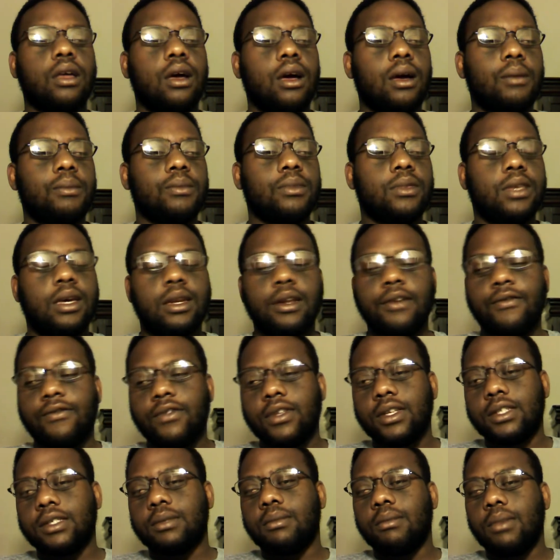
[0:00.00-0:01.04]
Um, none
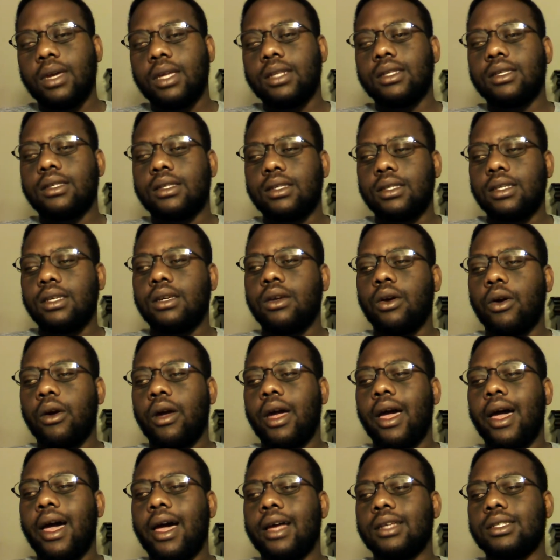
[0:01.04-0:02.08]
of these men see
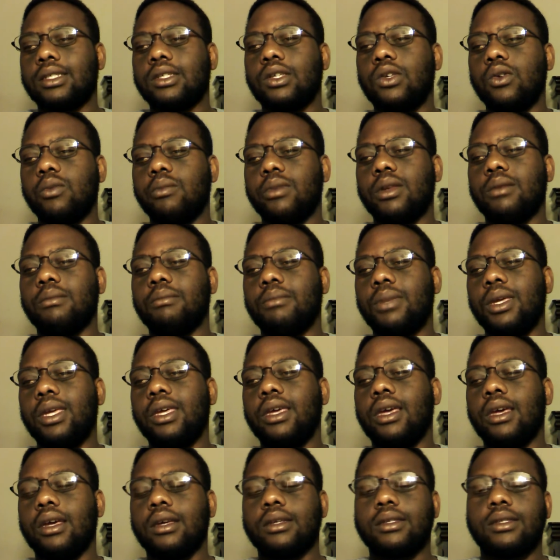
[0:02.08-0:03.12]
her as human
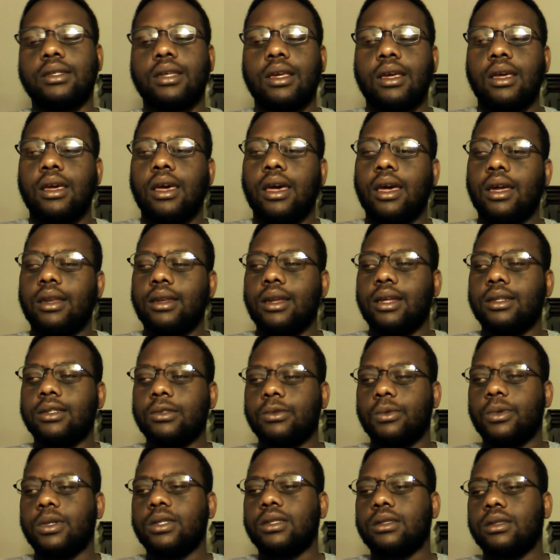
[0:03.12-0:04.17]
beings, and
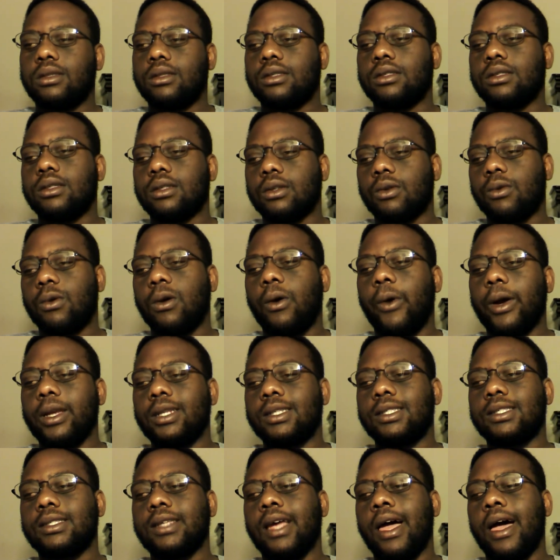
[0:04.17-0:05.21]
that's what's
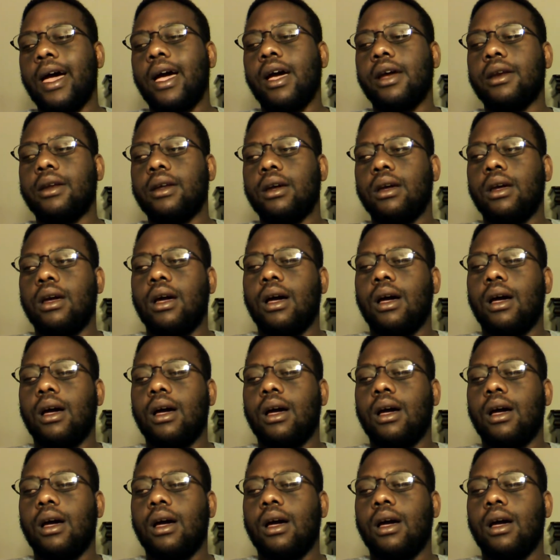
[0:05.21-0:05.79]
quite sad